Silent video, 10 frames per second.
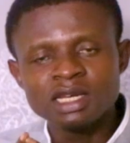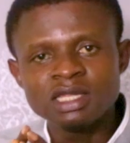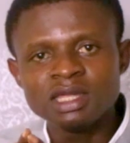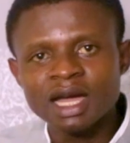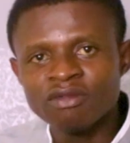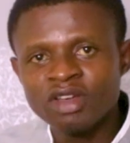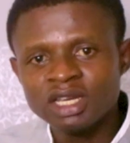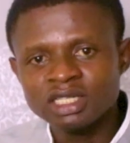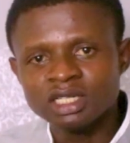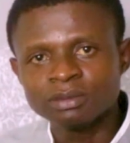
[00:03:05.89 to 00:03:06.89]
an
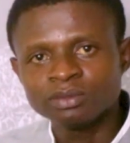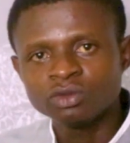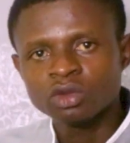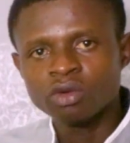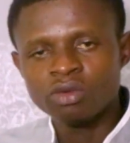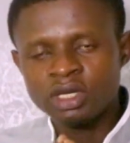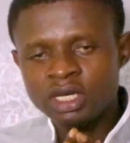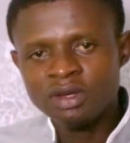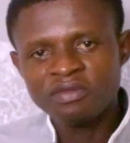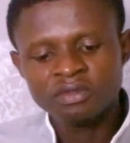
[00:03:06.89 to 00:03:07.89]
intervention. You
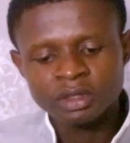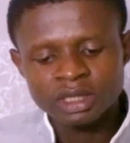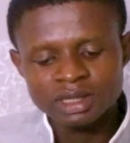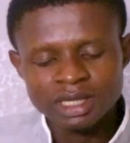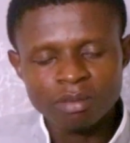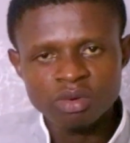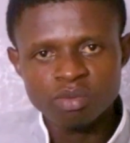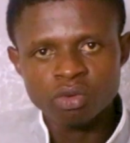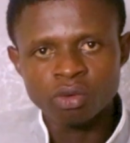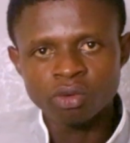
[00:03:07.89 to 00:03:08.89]
give some
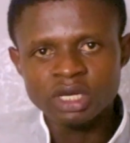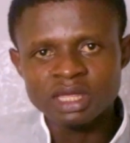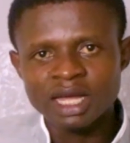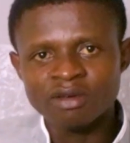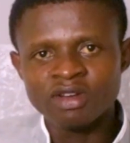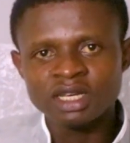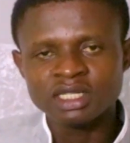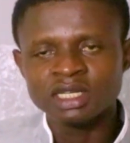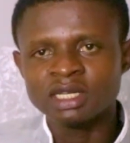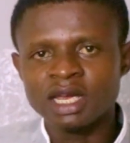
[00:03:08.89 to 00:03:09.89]
people
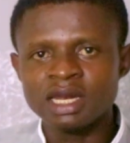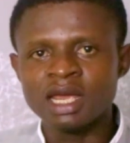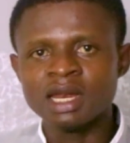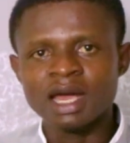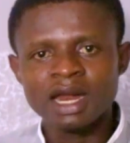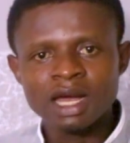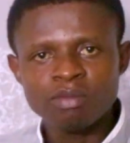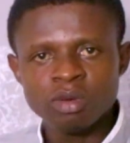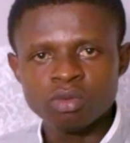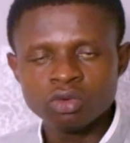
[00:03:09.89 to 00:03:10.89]
intervention and then
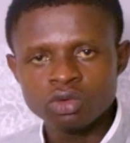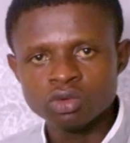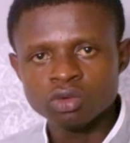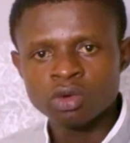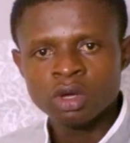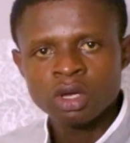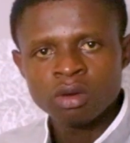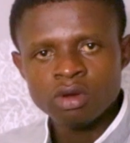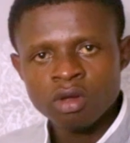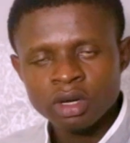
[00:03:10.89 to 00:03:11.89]
other people too,
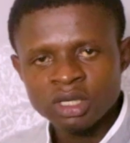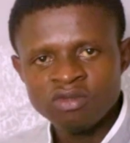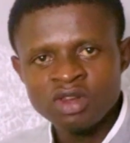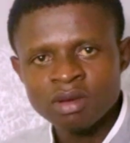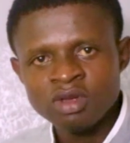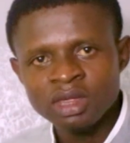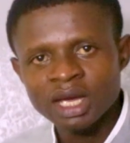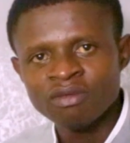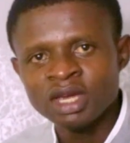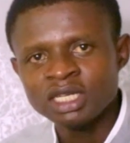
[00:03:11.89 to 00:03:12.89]
you don't give them
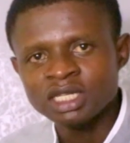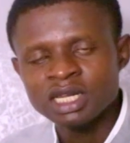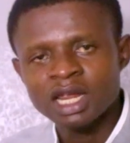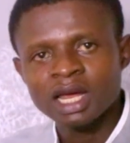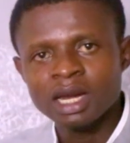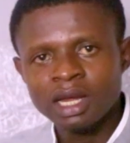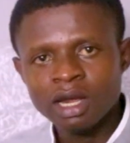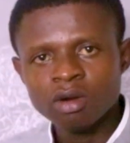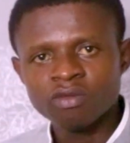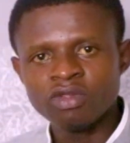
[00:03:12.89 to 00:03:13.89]
intervention. Then at the
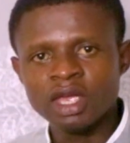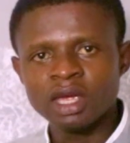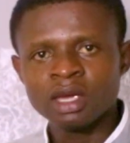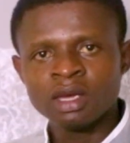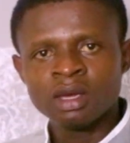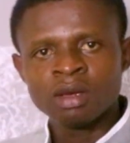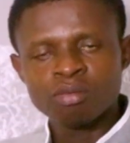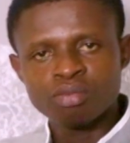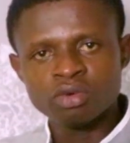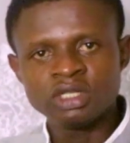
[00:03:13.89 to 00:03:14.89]
end of the
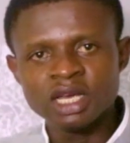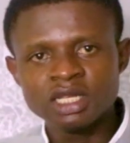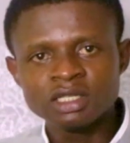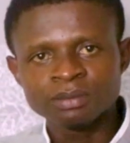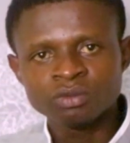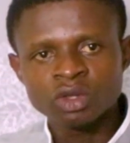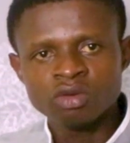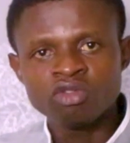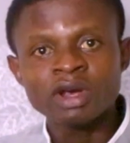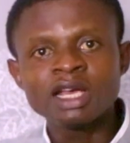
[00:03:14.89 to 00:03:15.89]
project,
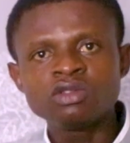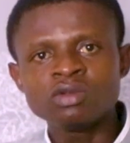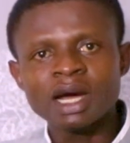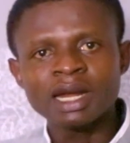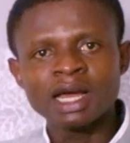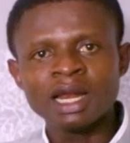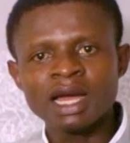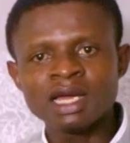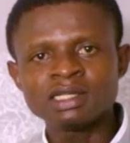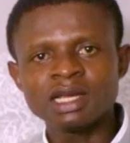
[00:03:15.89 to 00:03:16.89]
you try to
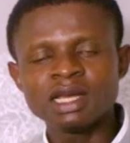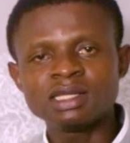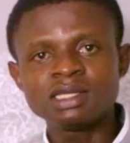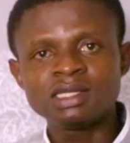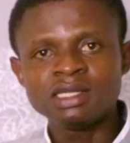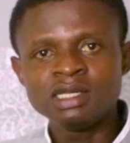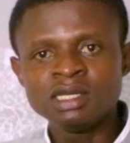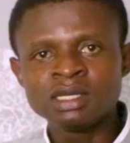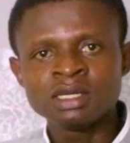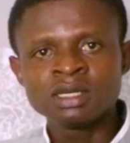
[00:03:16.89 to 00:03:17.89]
analyze and
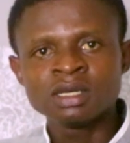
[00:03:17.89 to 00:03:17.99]
see